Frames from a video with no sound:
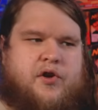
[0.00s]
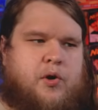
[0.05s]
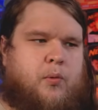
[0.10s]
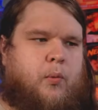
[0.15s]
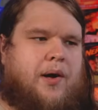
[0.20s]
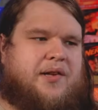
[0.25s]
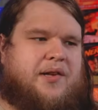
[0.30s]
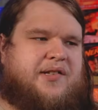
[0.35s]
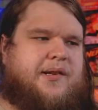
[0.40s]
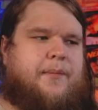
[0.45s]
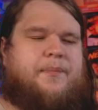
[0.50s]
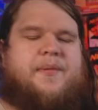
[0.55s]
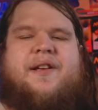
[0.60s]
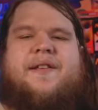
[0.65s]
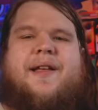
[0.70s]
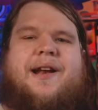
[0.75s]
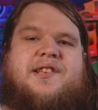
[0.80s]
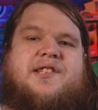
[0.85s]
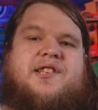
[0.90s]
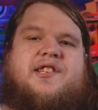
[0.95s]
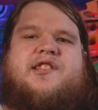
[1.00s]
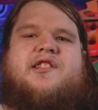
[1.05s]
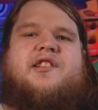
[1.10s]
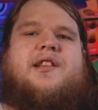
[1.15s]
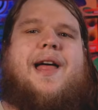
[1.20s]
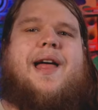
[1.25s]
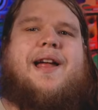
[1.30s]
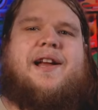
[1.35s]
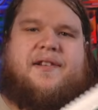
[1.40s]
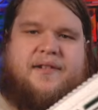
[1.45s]
If you want something that is
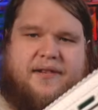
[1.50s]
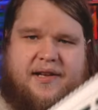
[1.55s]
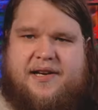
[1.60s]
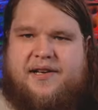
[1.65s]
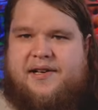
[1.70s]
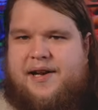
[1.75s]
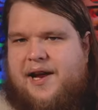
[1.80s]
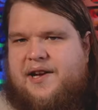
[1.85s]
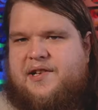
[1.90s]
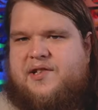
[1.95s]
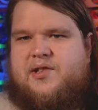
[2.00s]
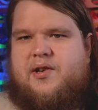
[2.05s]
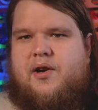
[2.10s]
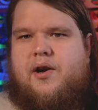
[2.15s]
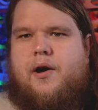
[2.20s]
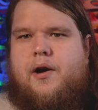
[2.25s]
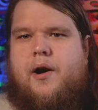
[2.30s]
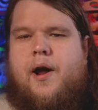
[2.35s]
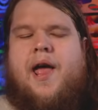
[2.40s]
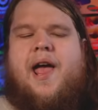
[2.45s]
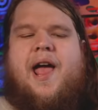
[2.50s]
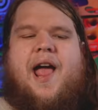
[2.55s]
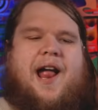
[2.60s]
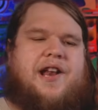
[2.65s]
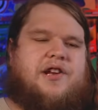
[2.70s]
slightly nicer